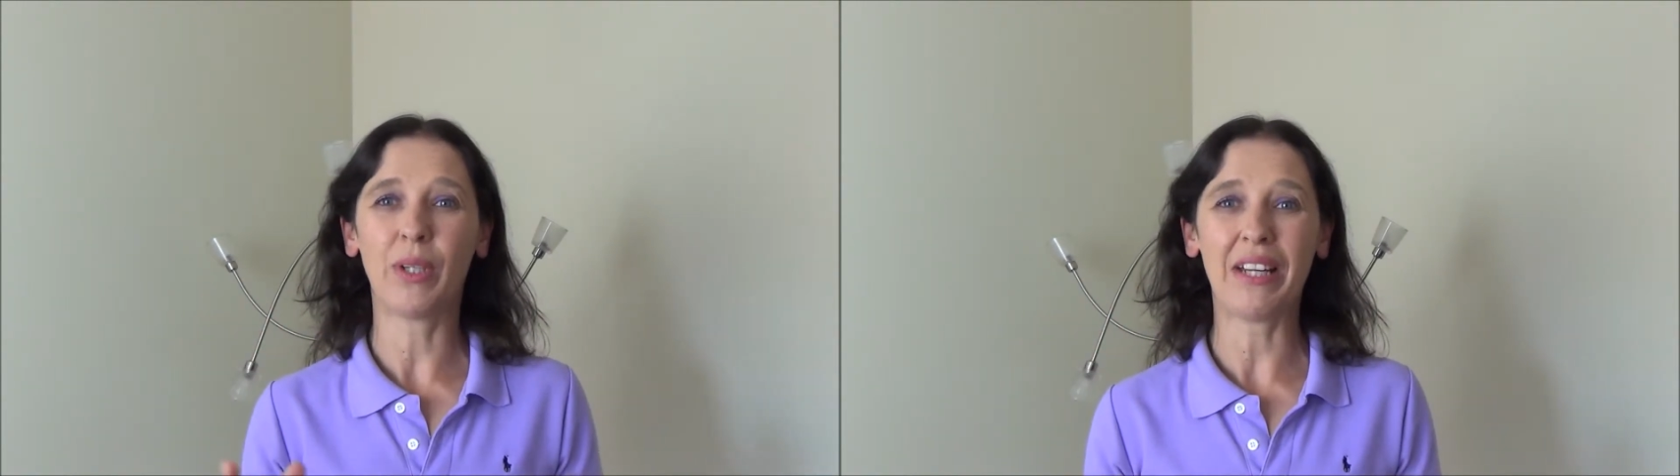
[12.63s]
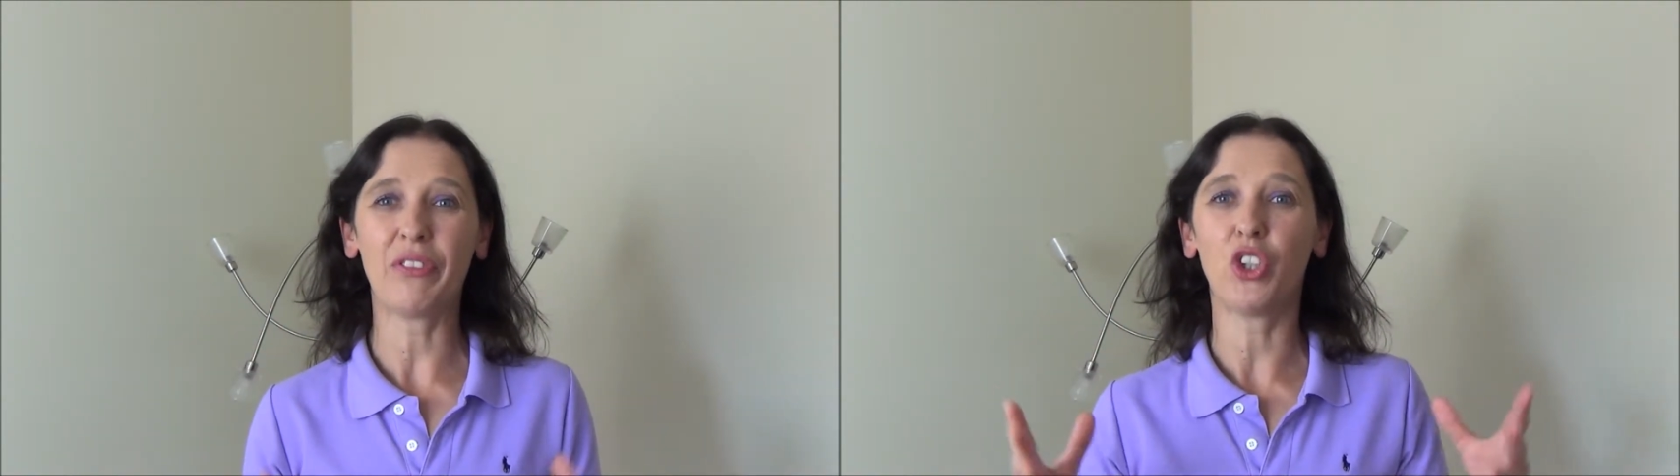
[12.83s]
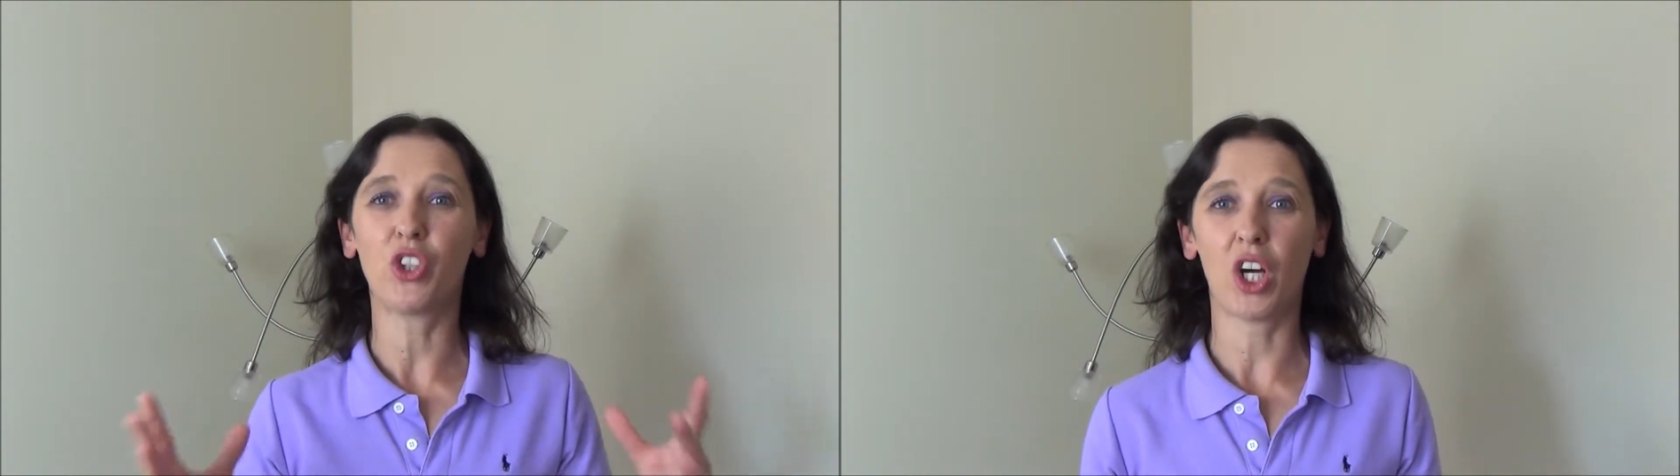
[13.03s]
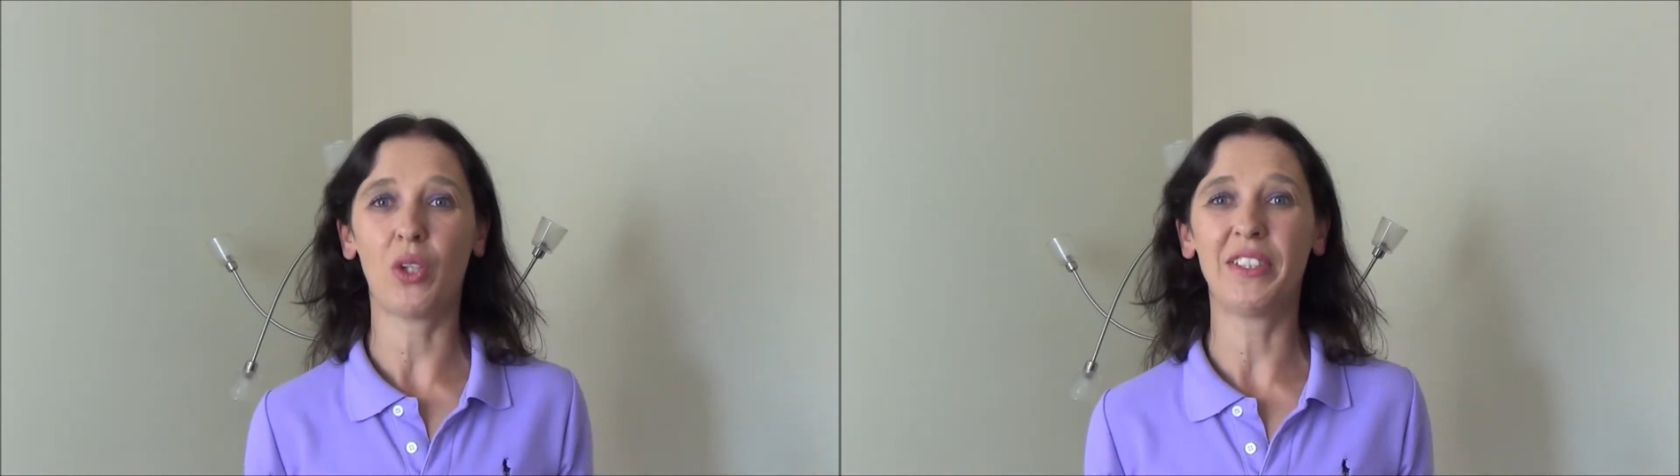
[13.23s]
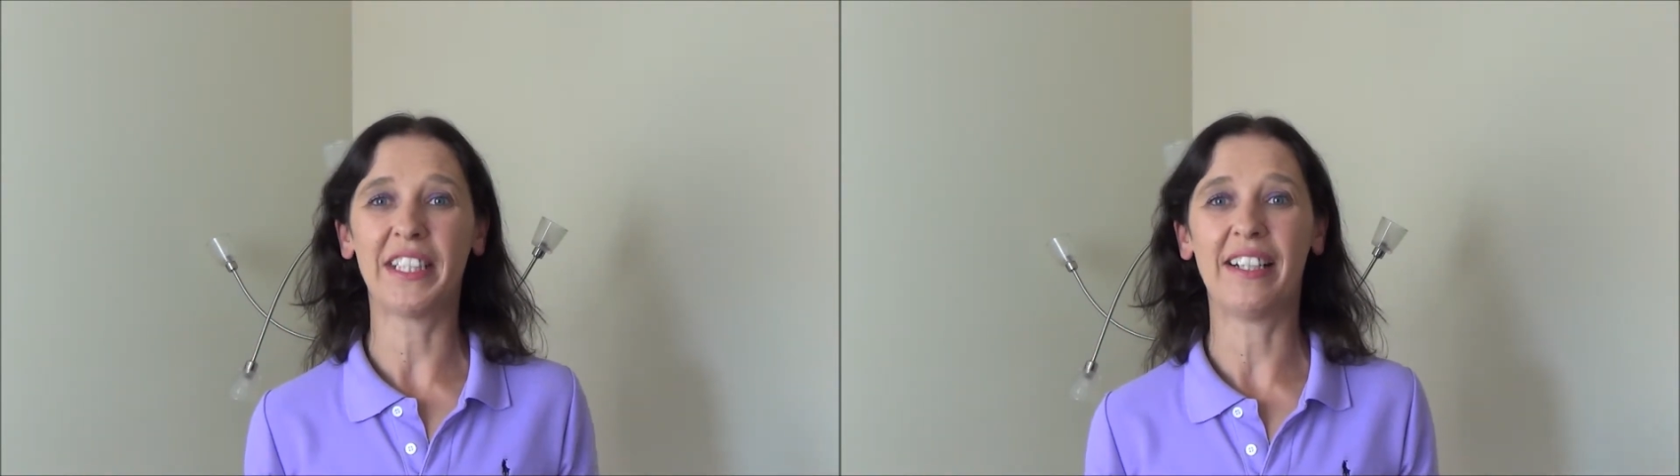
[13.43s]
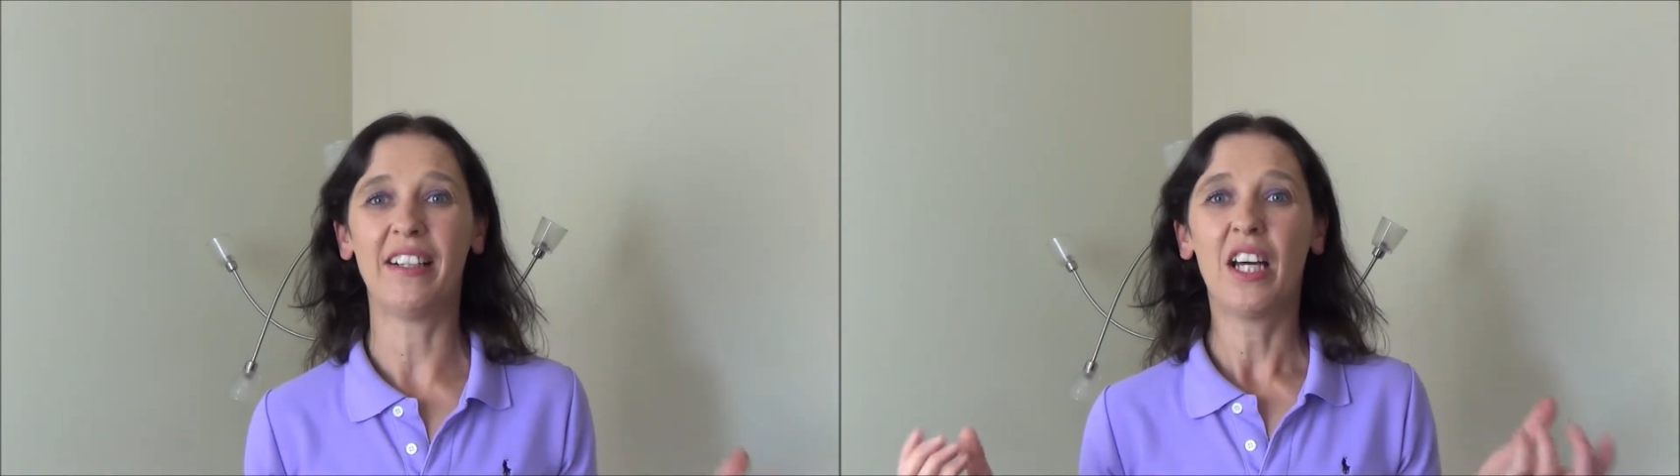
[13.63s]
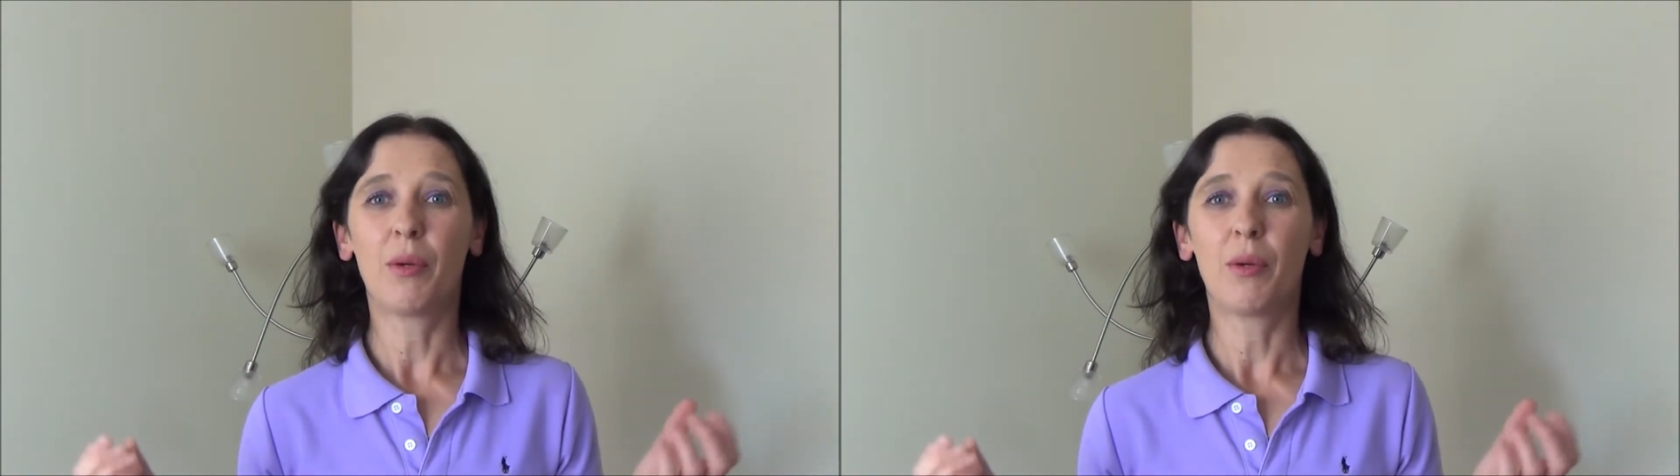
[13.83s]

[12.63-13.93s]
whatever your goals are,